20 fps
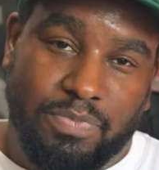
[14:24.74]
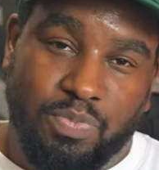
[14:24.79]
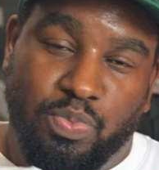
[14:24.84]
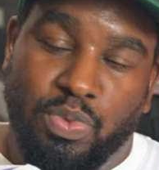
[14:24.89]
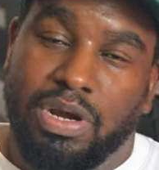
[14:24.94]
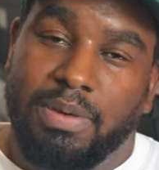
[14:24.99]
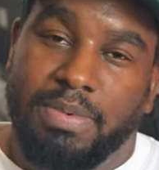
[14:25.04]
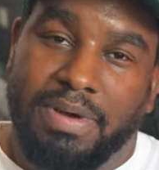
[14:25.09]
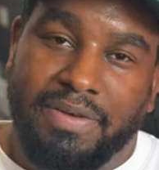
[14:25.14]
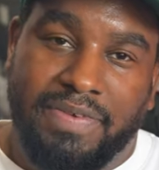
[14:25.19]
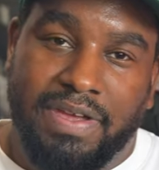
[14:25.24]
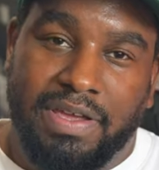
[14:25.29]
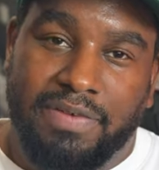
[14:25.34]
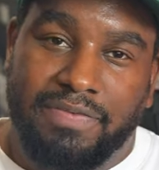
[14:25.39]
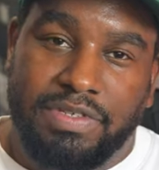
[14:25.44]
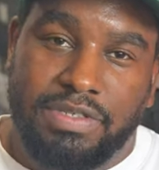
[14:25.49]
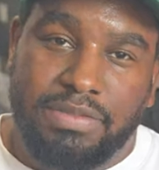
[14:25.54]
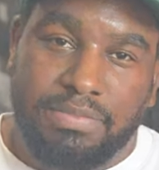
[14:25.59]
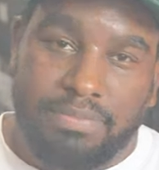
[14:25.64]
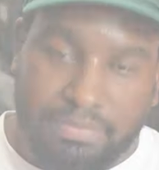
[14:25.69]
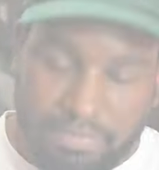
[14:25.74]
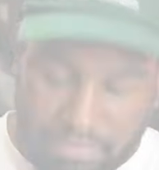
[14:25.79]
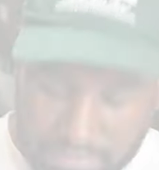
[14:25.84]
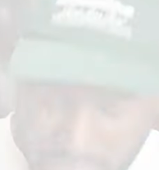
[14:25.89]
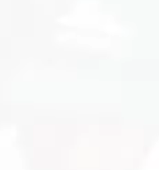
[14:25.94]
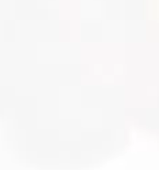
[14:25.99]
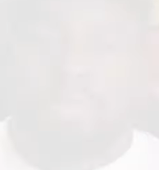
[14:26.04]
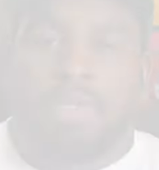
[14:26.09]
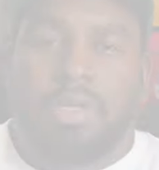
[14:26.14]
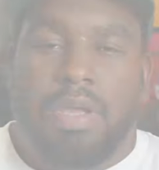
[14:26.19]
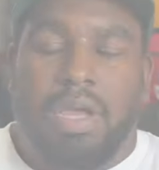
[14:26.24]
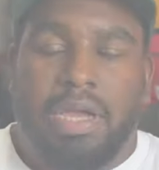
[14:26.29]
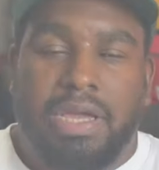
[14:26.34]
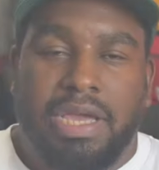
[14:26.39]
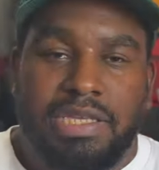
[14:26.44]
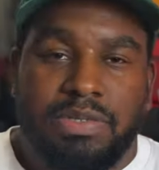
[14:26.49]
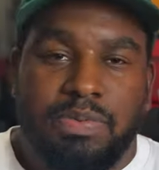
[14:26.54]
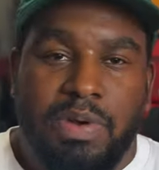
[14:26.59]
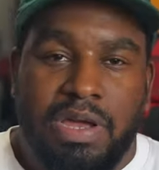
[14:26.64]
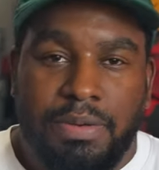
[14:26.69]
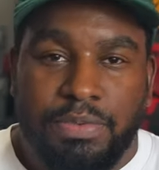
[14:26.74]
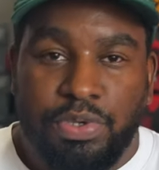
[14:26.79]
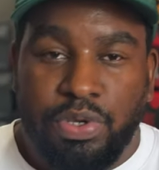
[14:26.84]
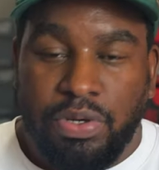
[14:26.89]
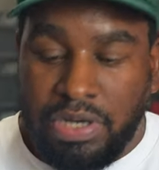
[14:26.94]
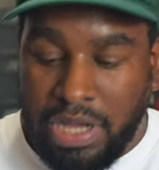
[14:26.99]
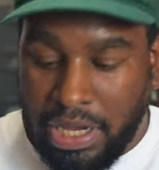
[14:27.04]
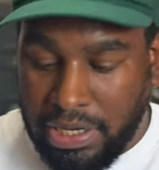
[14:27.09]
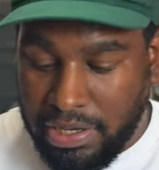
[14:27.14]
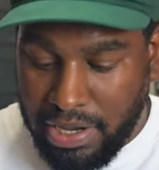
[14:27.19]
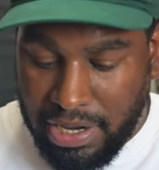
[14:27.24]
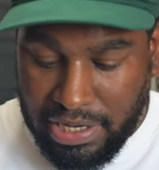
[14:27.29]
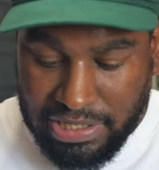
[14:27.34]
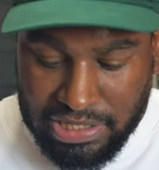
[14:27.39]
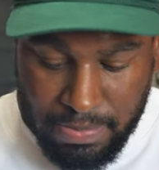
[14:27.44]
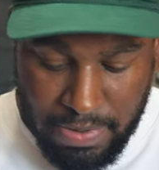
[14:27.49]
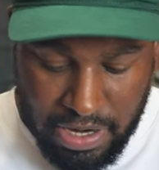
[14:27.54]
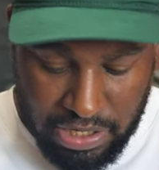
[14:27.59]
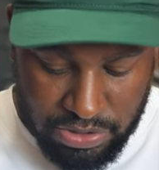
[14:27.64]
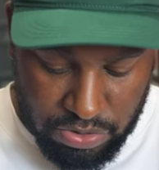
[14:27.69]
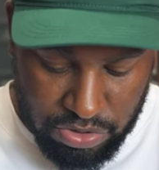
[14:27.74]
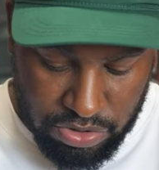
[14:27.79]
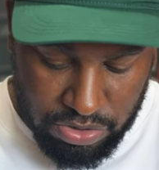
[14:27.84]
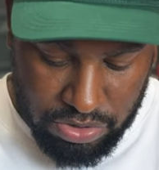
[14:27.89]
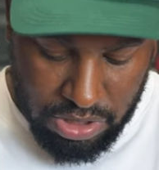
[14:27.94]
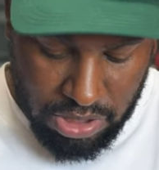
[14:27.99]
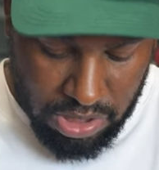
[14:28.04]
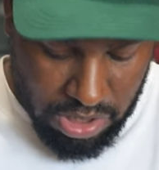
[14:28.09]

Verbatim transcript: One of my faves. I guess while I'm doing 990s, I might as well do the